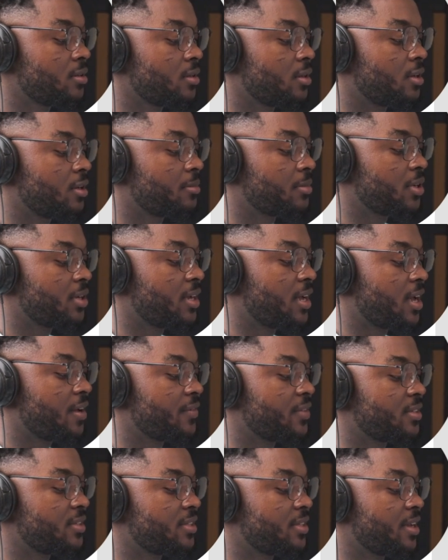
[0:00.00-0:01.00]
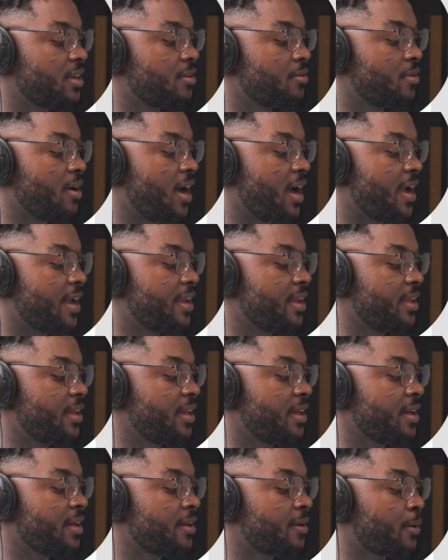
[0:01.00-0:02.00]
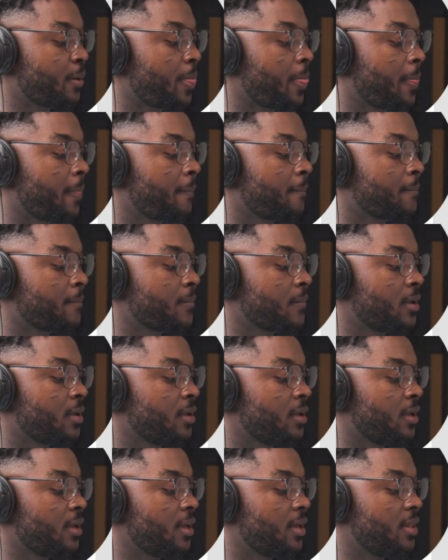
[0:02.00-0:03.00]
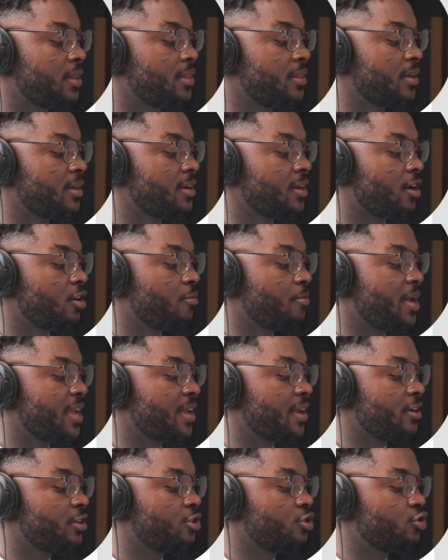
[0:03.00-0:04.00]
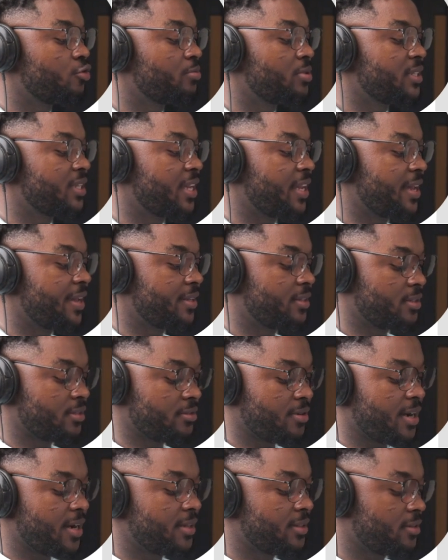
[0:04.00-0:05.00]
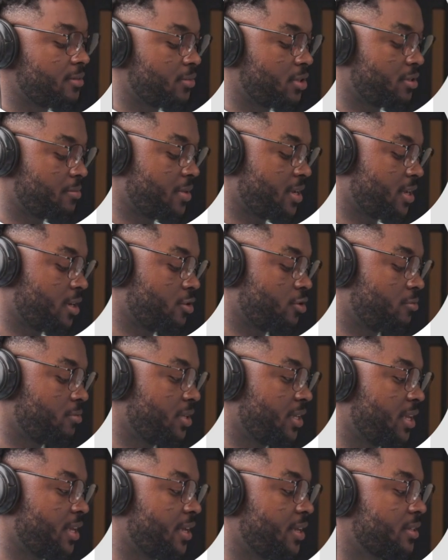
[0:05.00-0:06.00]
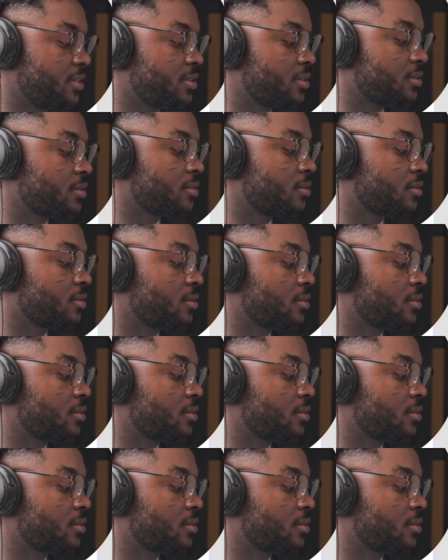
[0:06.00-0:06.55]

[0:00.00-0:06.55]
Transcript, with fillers: I'm gonna have it sit right here and then I'll make a duplicate right so I'm gonna make a duplicate